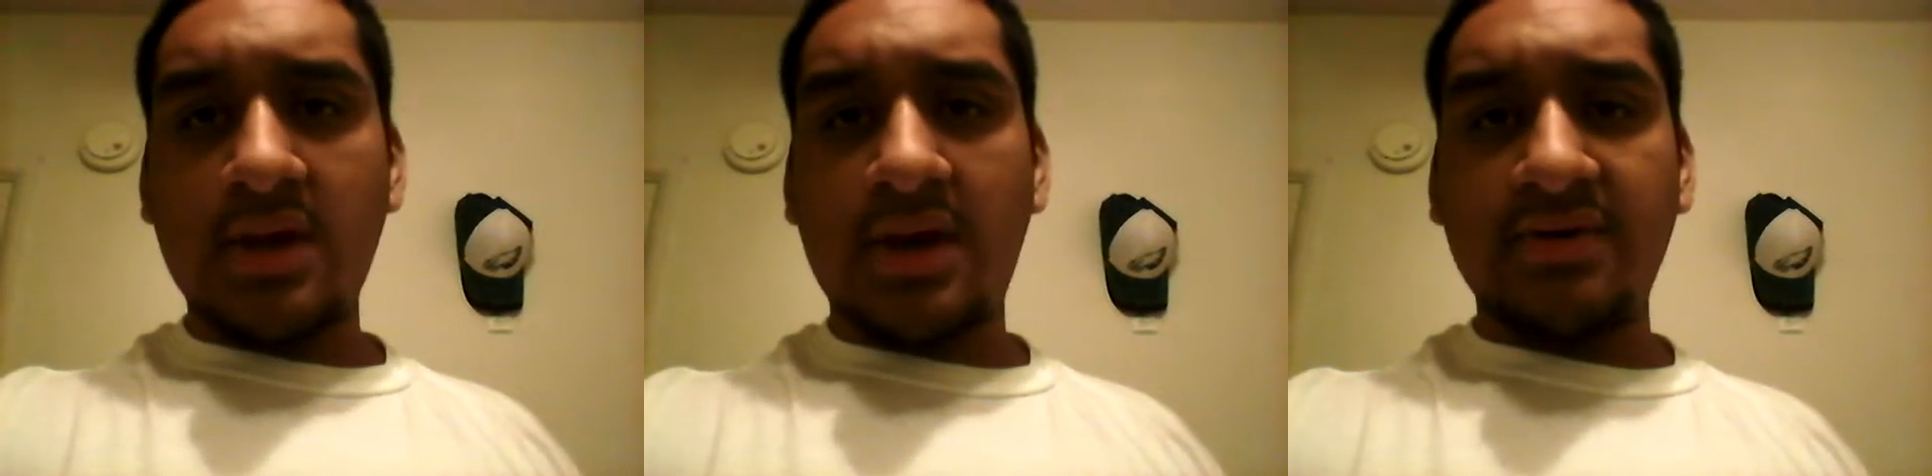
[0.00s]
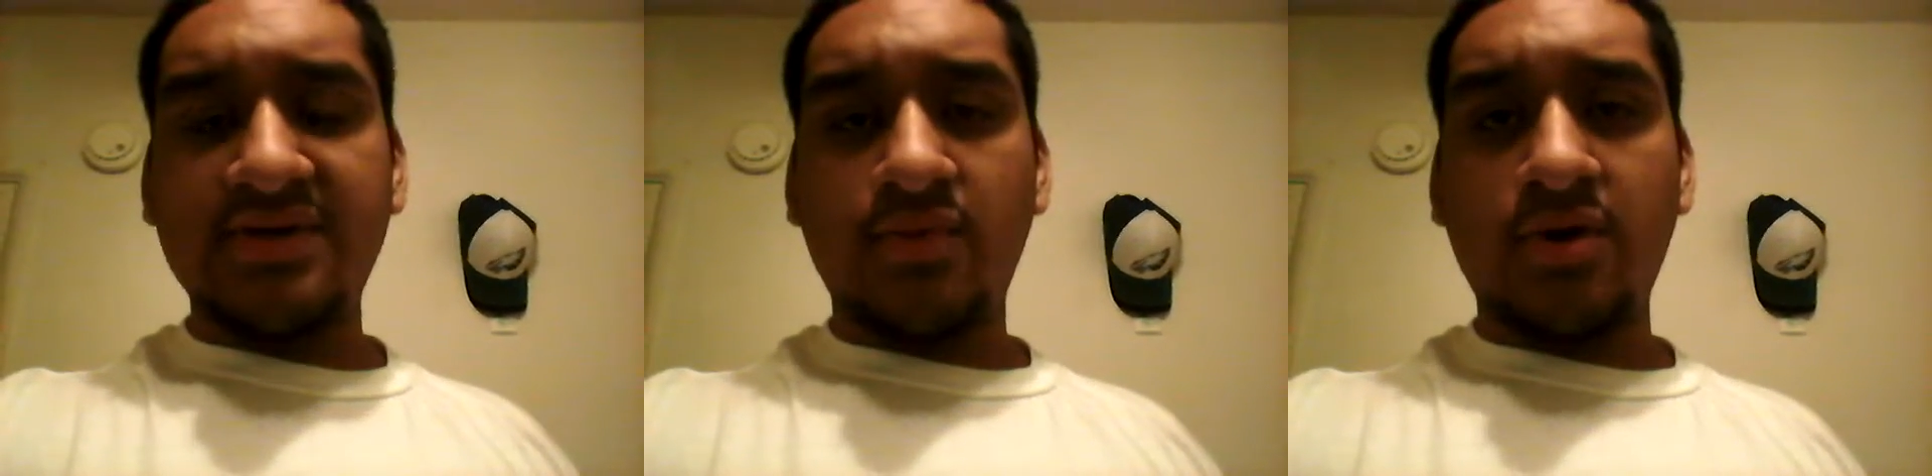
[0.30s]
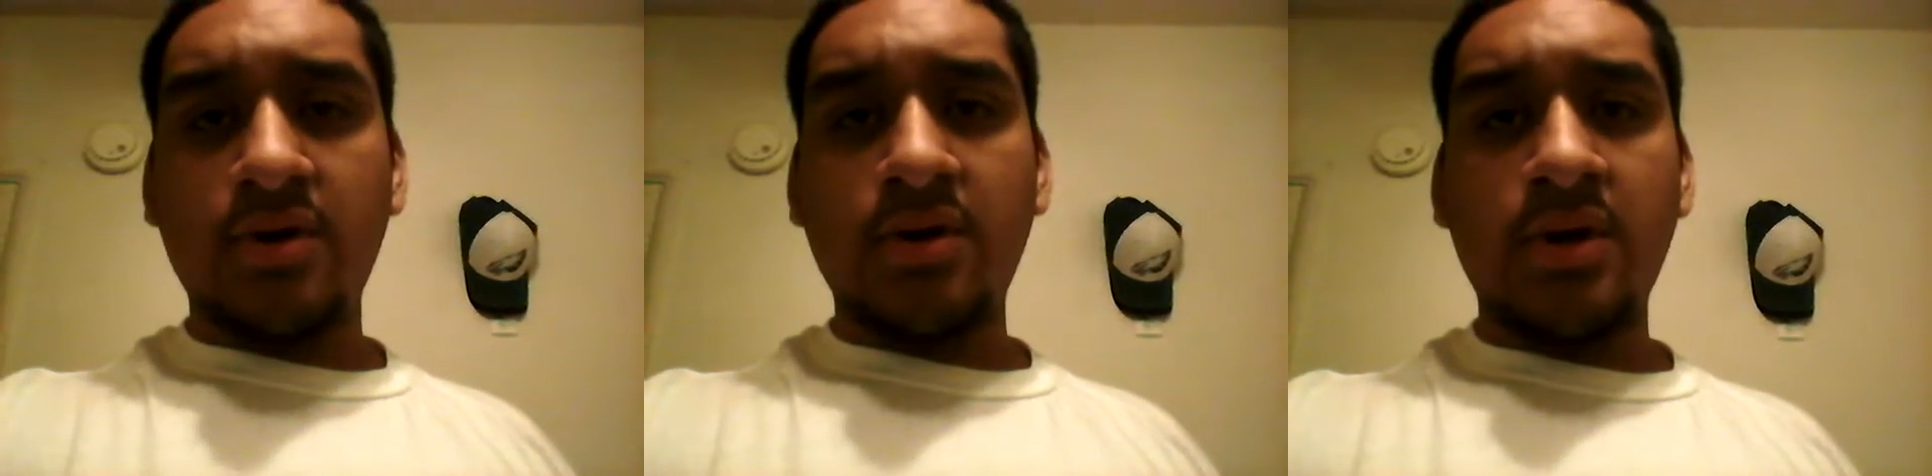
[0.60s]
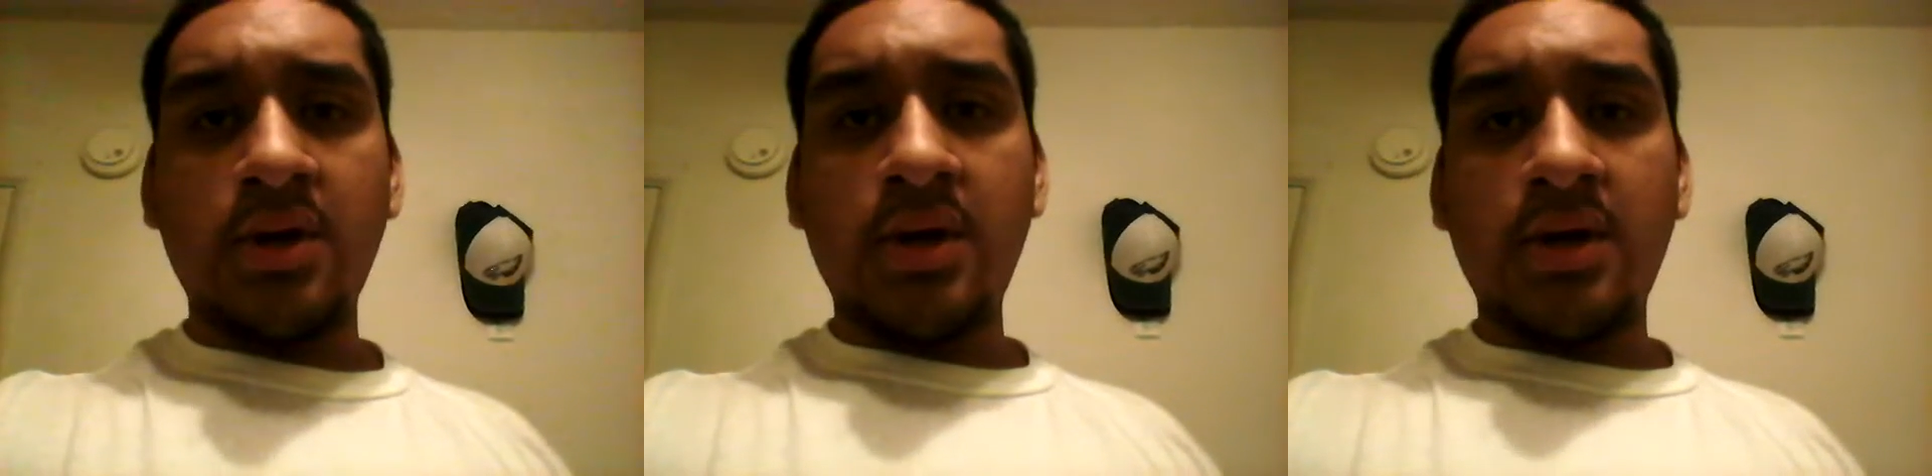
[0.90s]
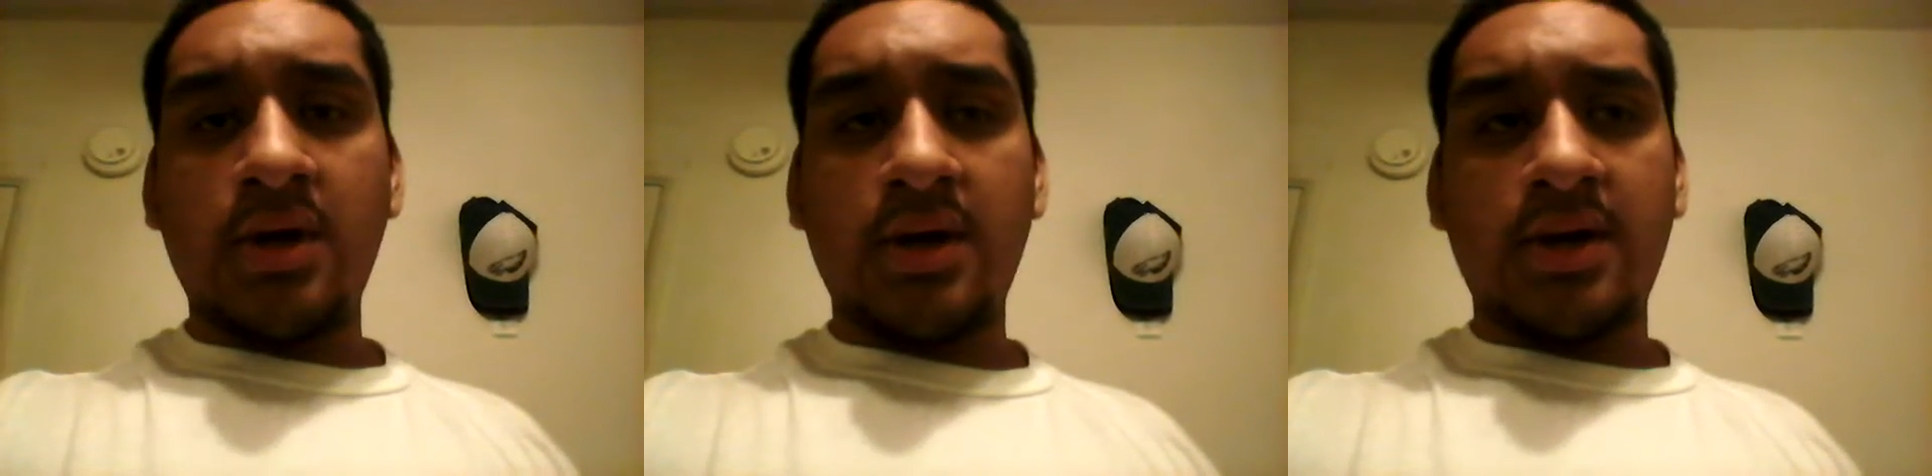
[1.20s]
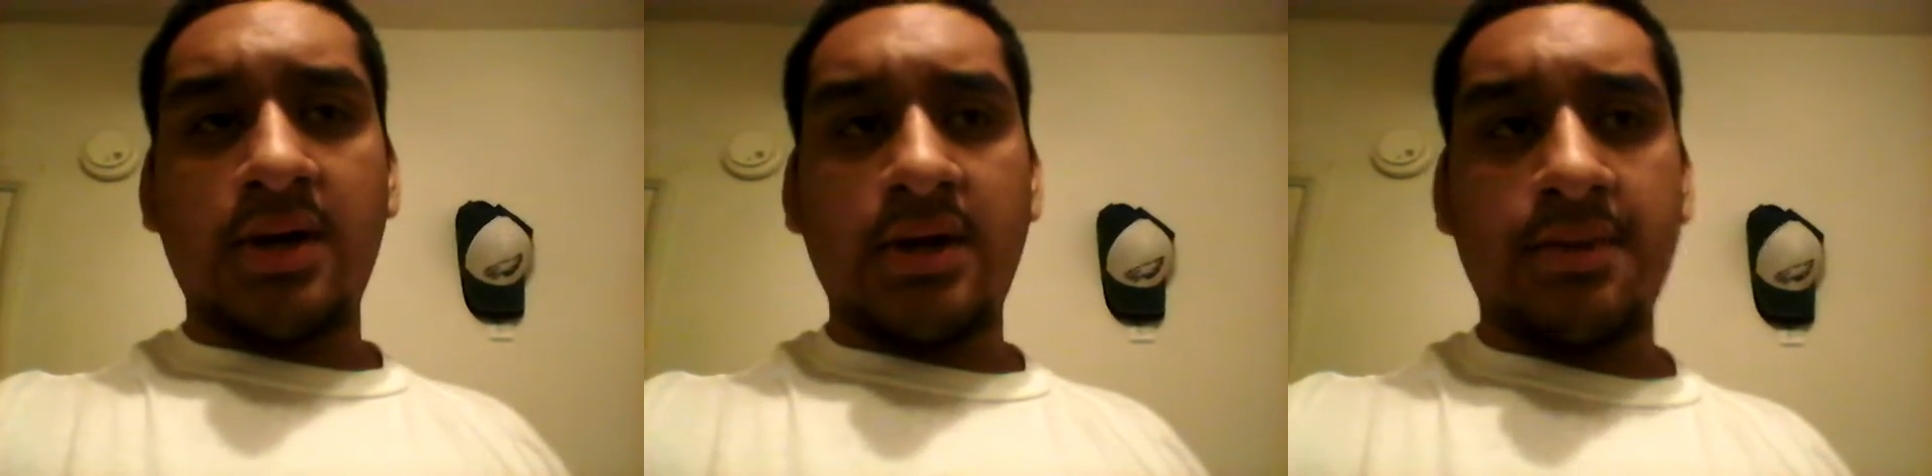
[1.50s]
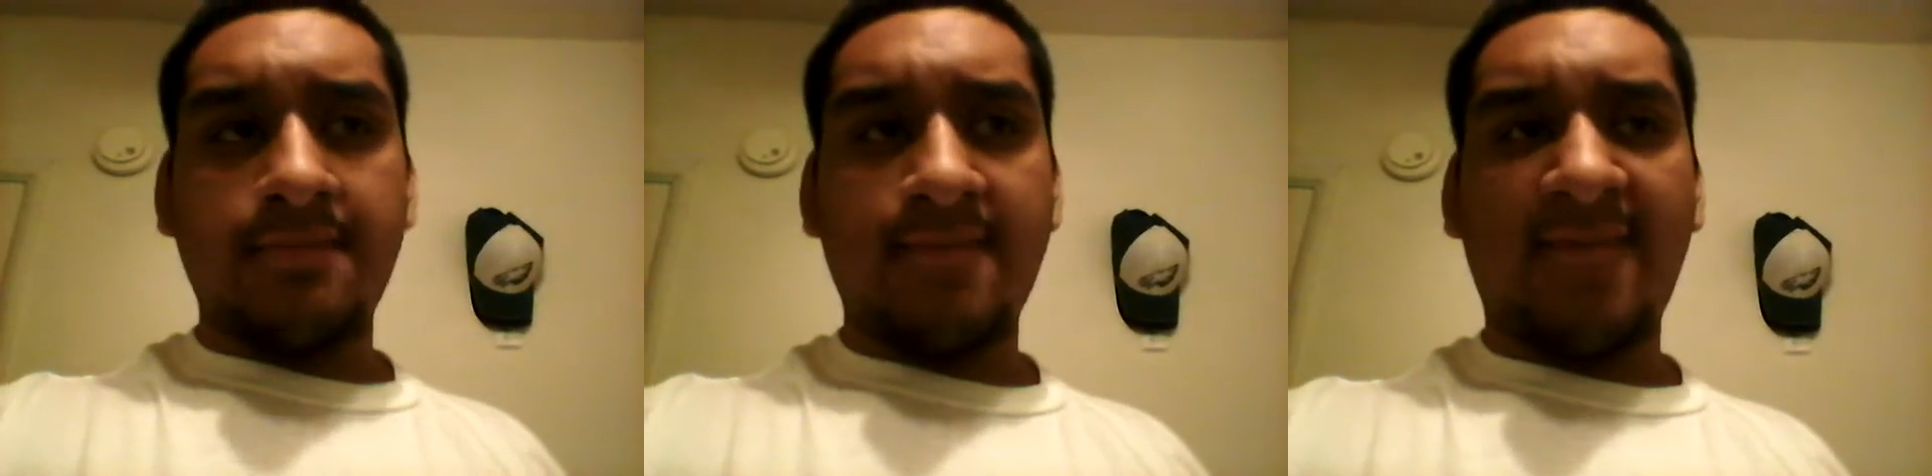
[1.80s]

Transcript: I was more um,